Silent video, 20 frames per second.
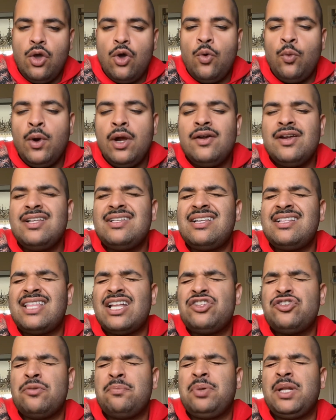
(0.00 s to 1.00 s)
Where is it
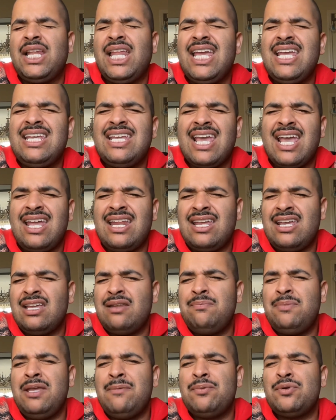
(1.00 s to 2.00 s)
that you're placating
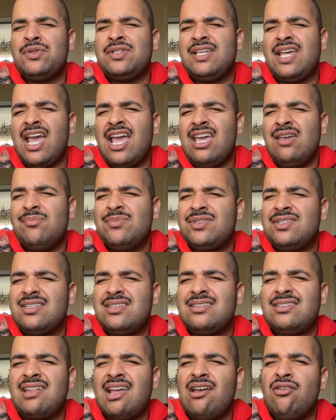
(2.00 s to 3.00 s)
in people's games to
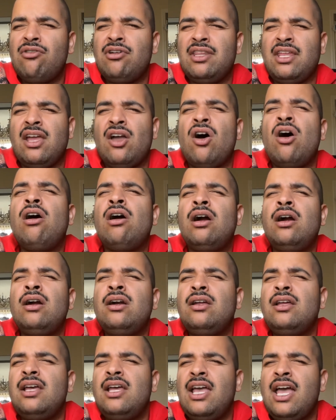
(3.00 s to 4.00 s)
stay where they are,
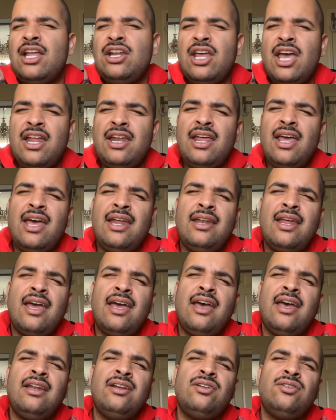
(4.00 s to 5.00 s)

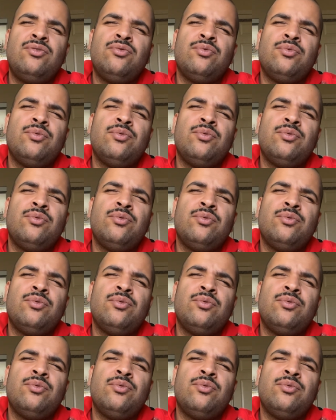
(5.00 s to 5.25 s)
and